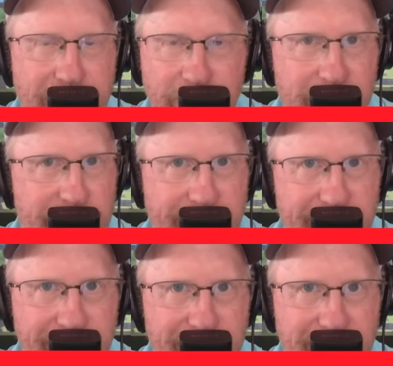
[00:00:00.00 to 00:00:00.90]

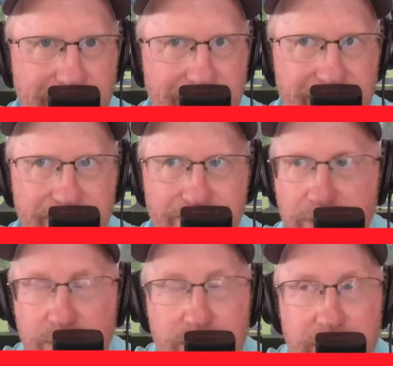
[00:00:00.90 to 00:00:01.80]
Seriously.
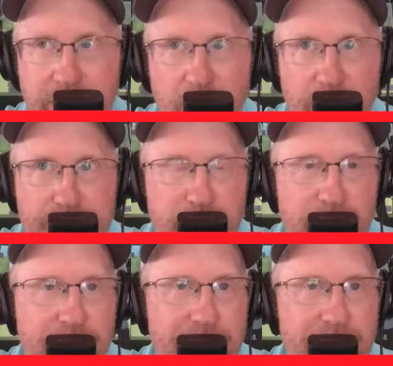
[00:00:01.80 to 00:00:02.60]
You could go far.